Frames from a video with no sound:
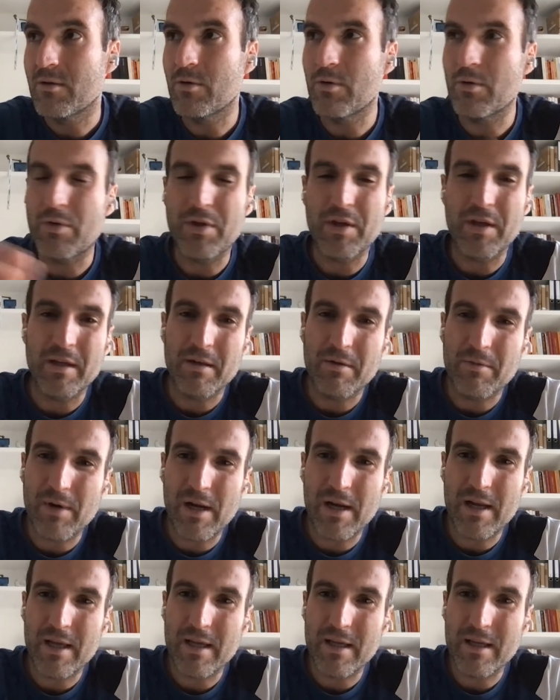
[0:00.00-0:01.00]
do you think
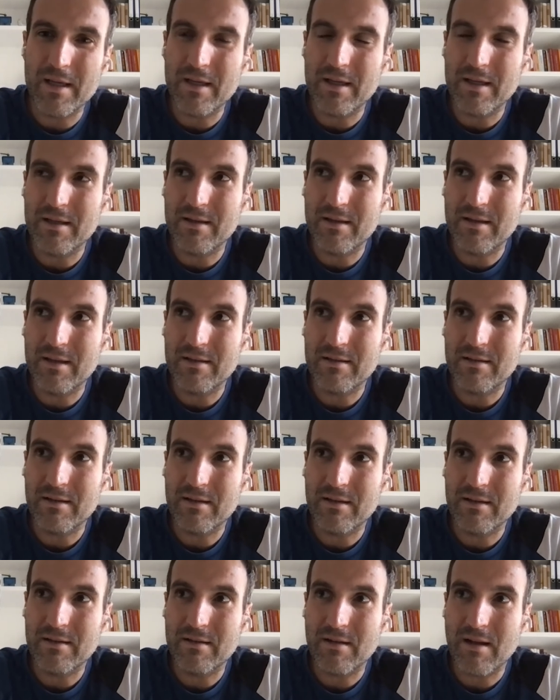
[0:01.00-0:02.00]
really this
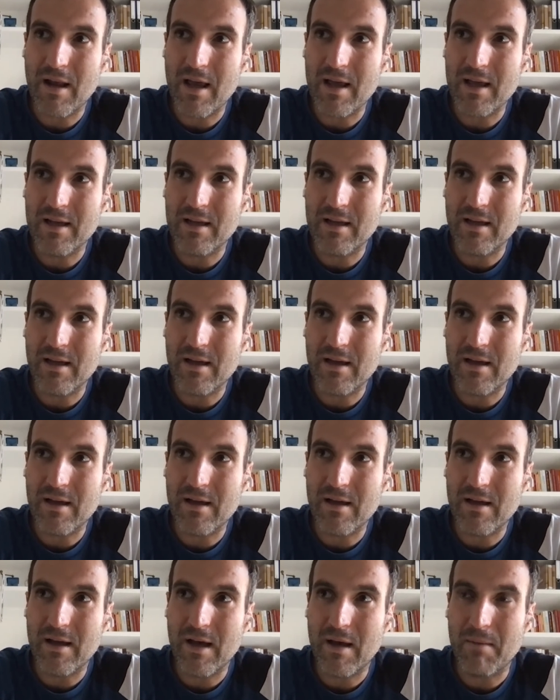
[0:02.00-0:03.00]
is like
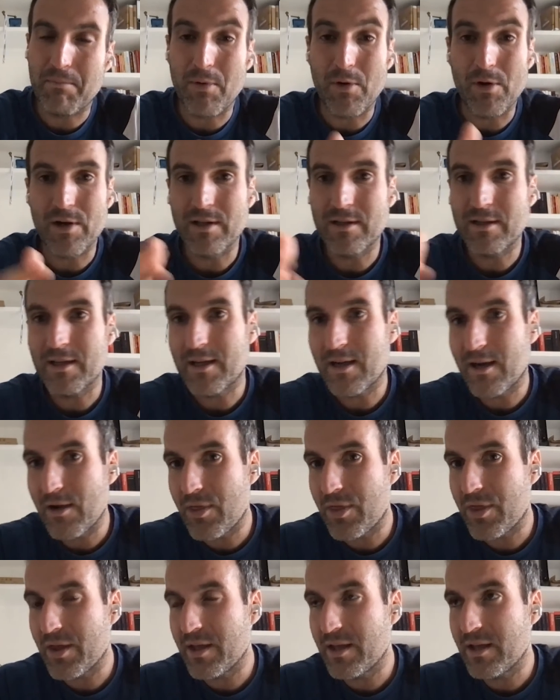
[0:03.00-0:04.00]
a
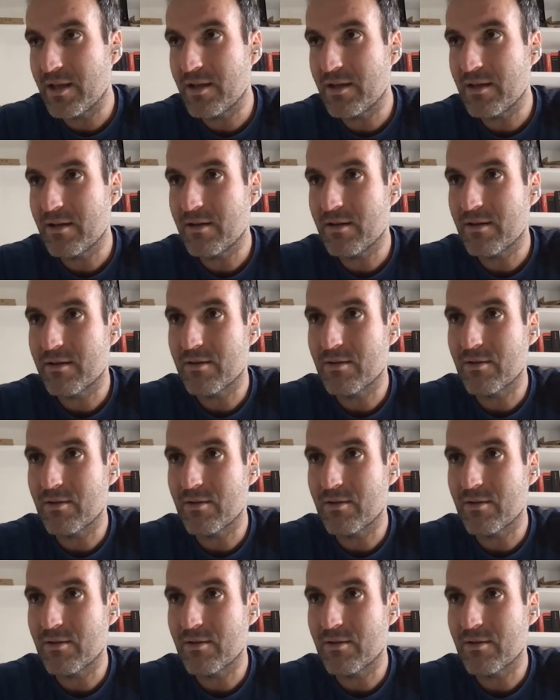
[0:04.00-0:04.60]
political thing?